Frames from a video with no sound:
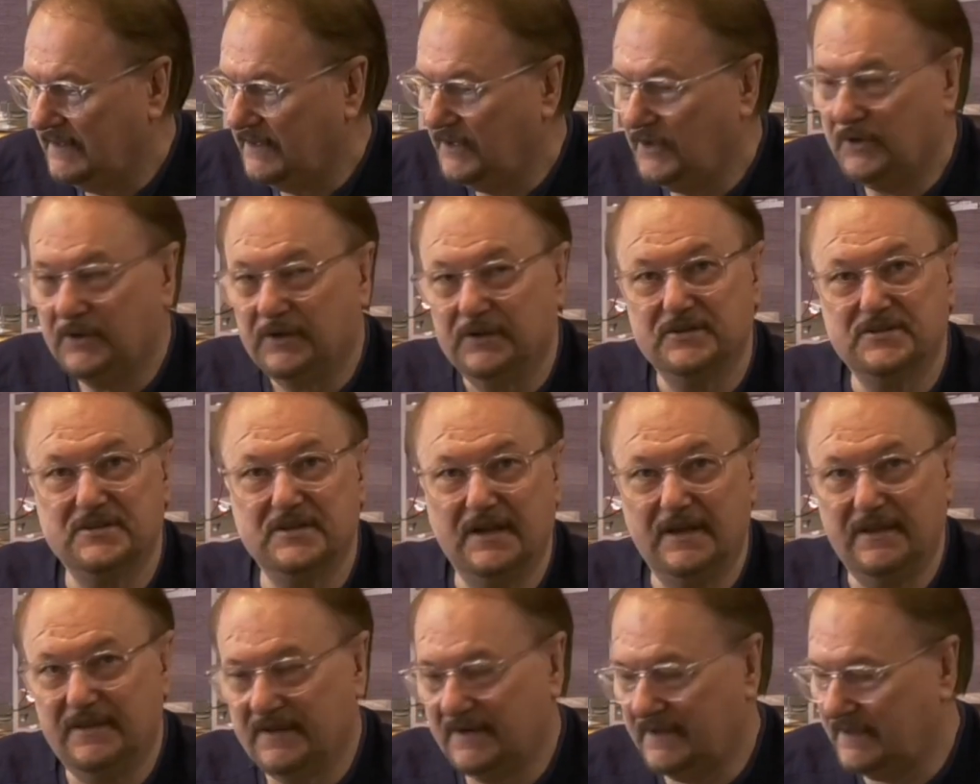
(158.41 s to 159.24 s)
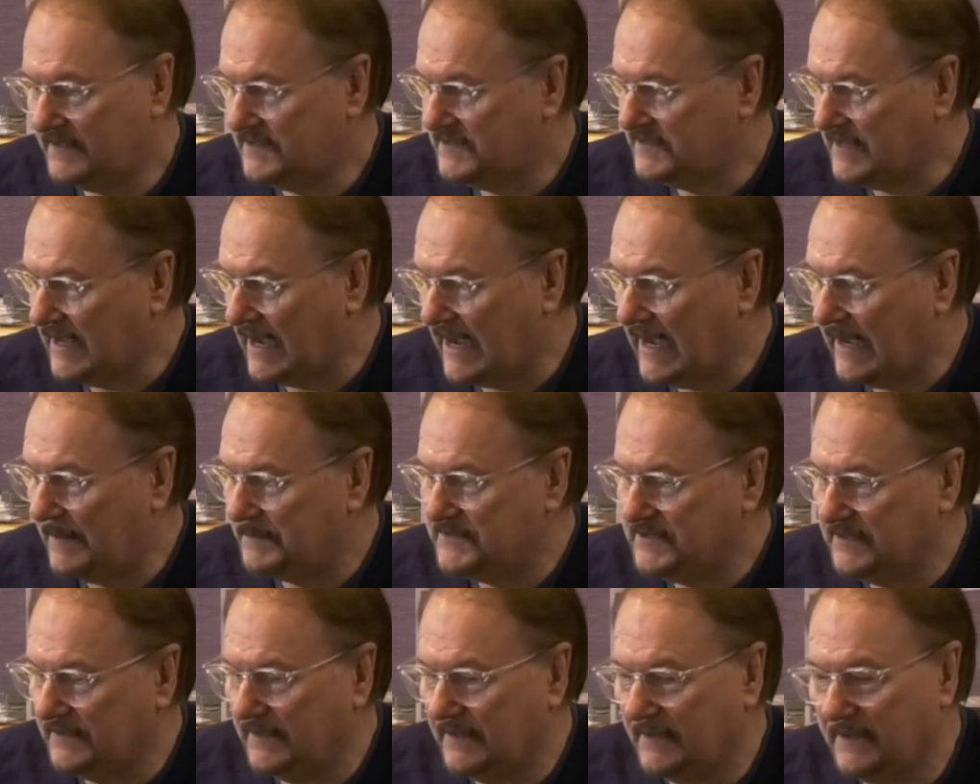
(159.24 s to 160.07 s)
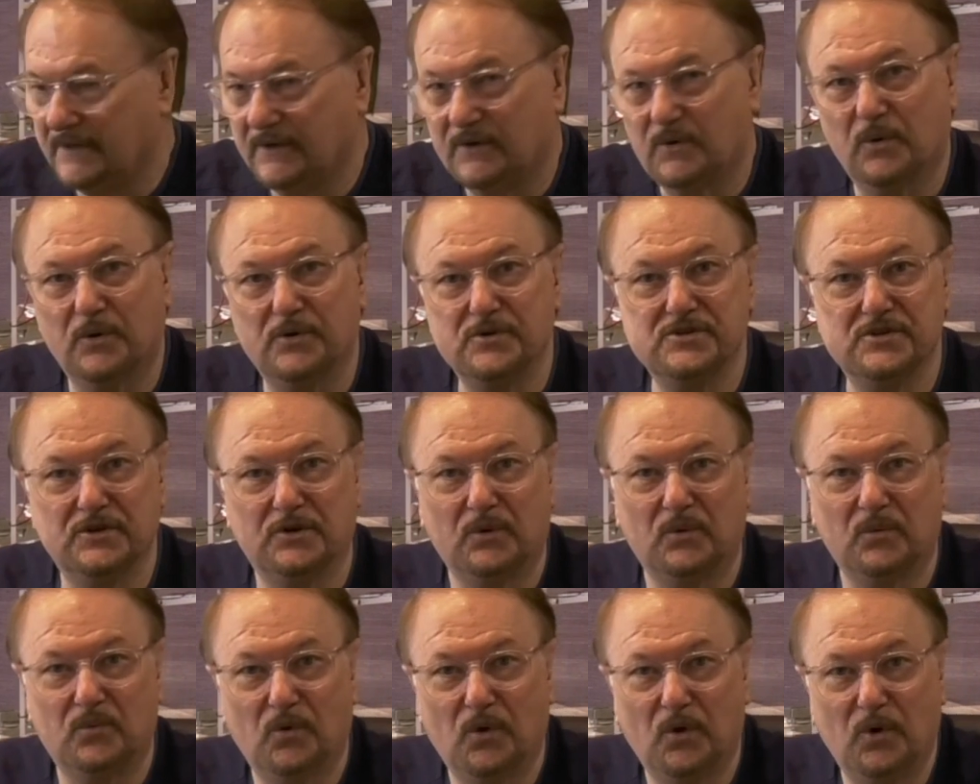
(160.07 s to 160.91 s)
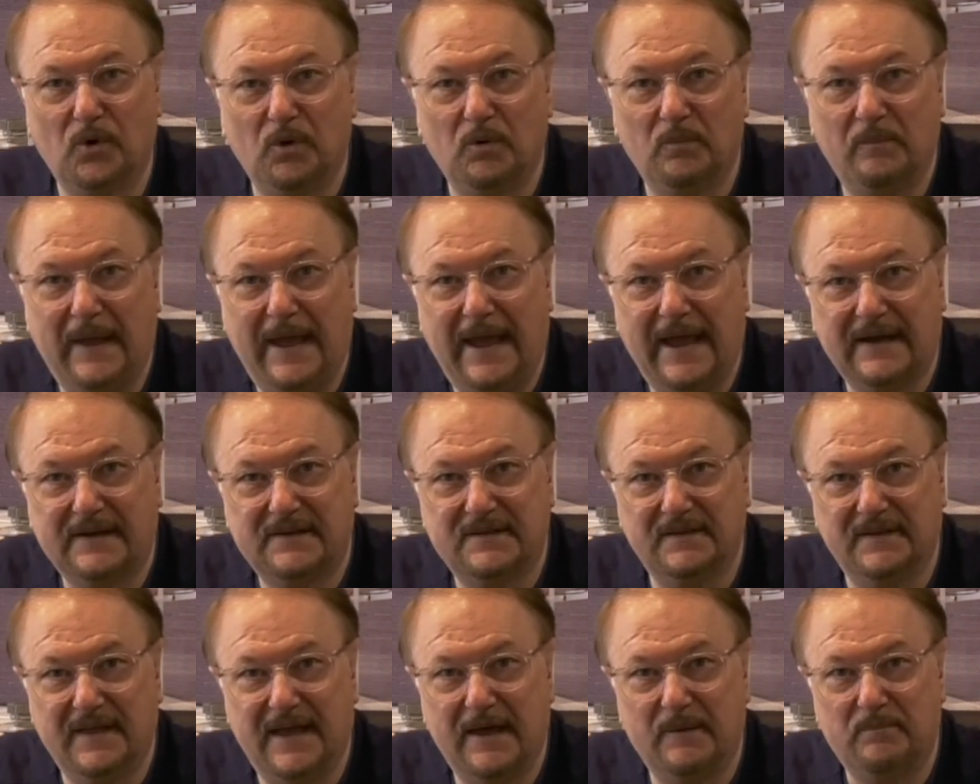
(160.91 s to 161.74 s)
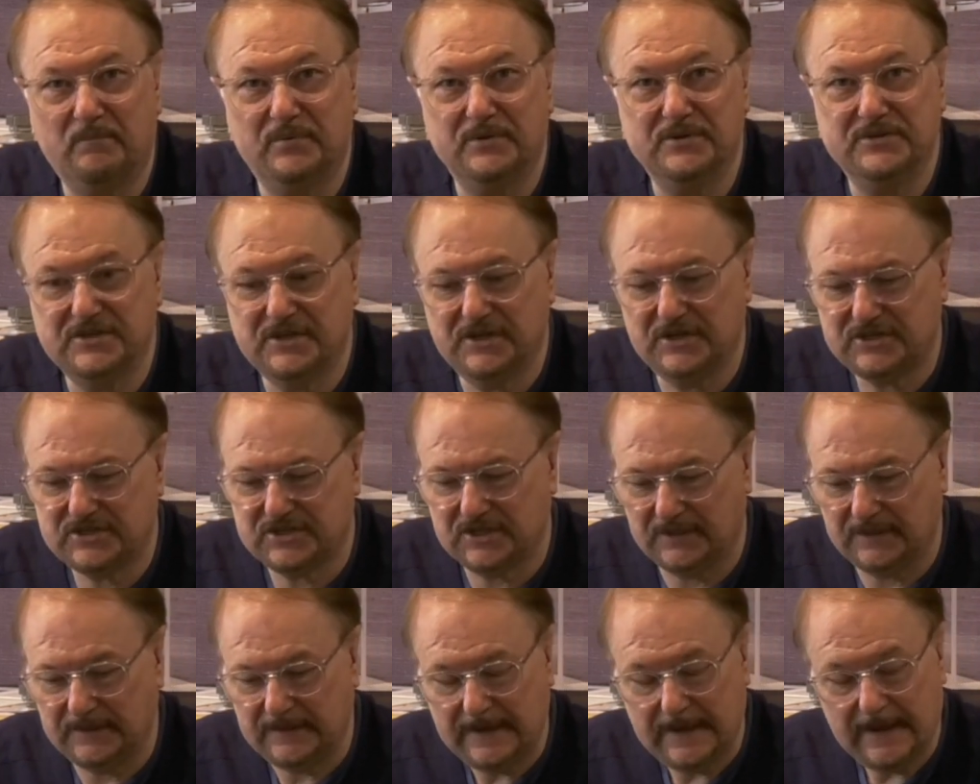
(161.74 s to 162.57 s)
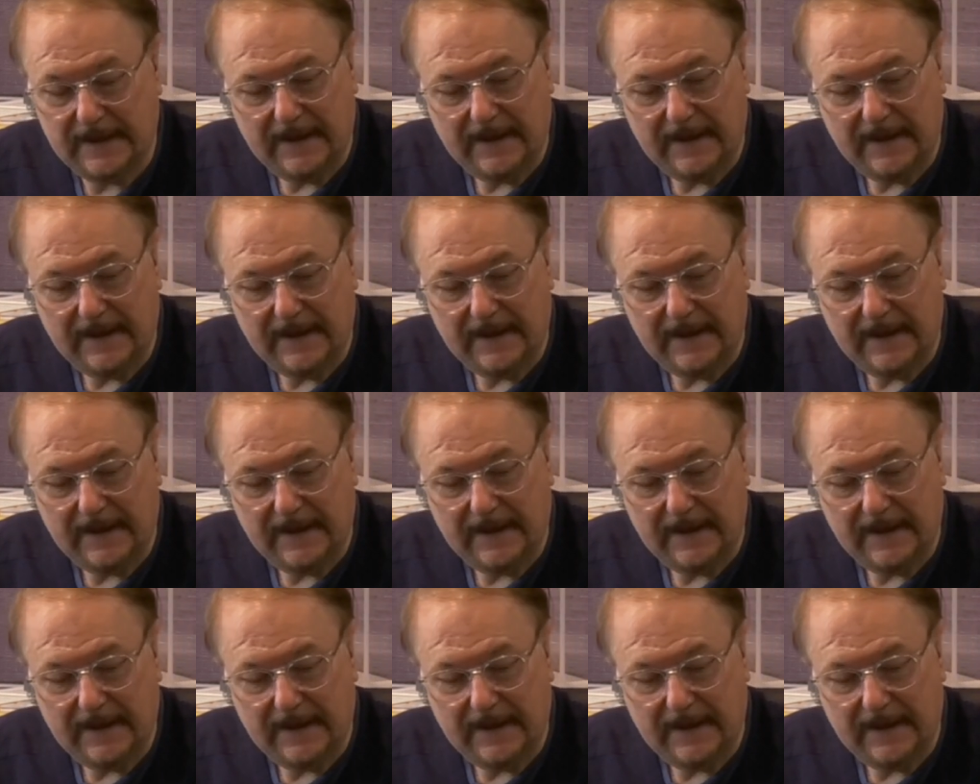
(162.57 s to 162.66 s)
you can see that it stops and then of course it'll roll back to that position.